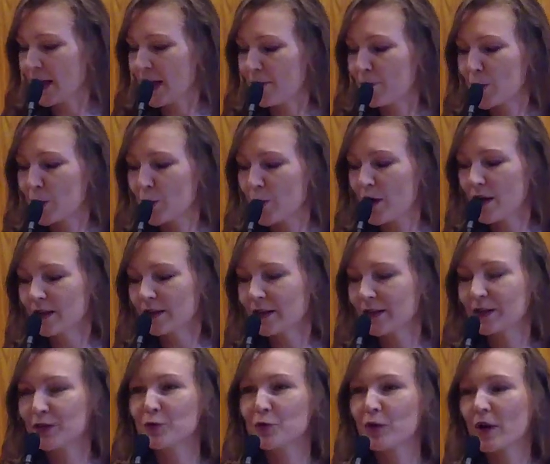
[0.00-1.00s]
everyone,
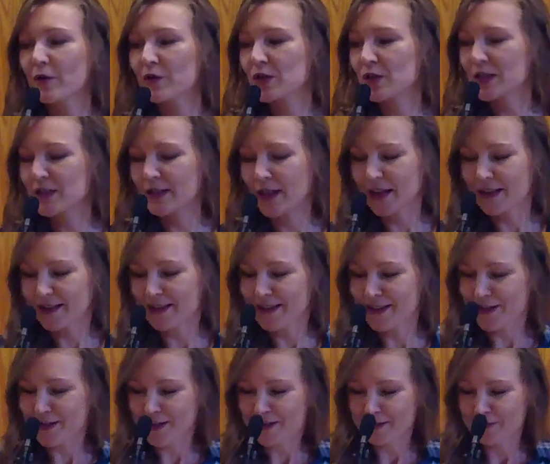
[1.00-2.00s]
and whoever stayed
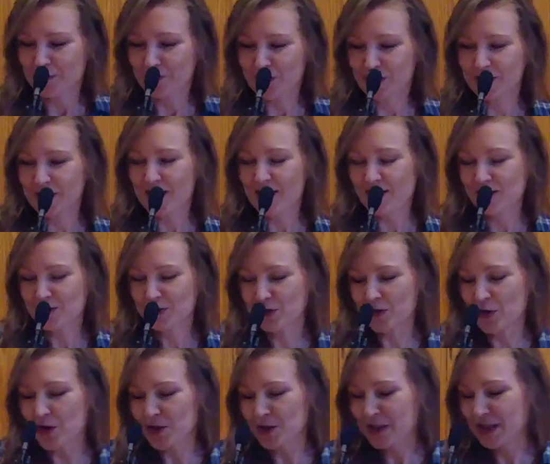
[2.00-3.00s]
here for another
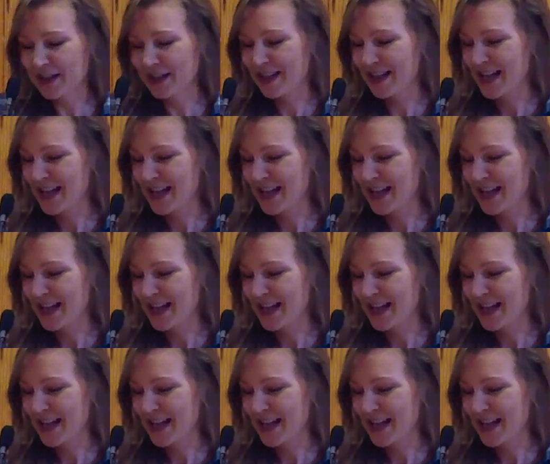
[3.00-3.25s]
talk.